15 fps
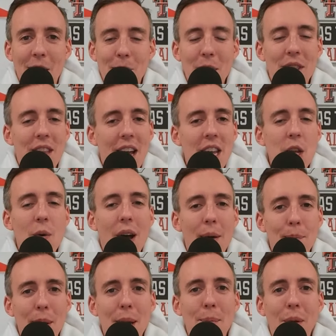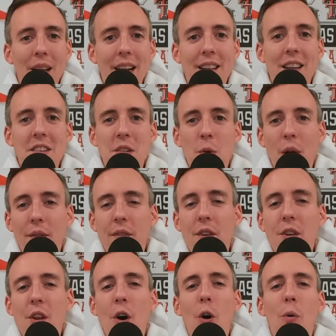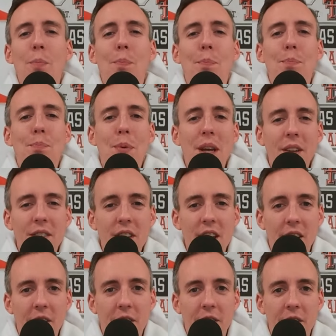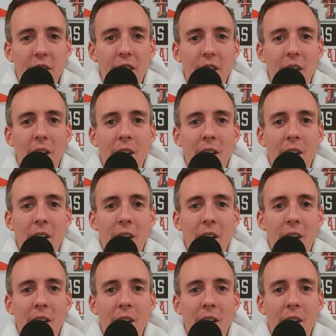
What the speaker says: But then you have people like this who have no business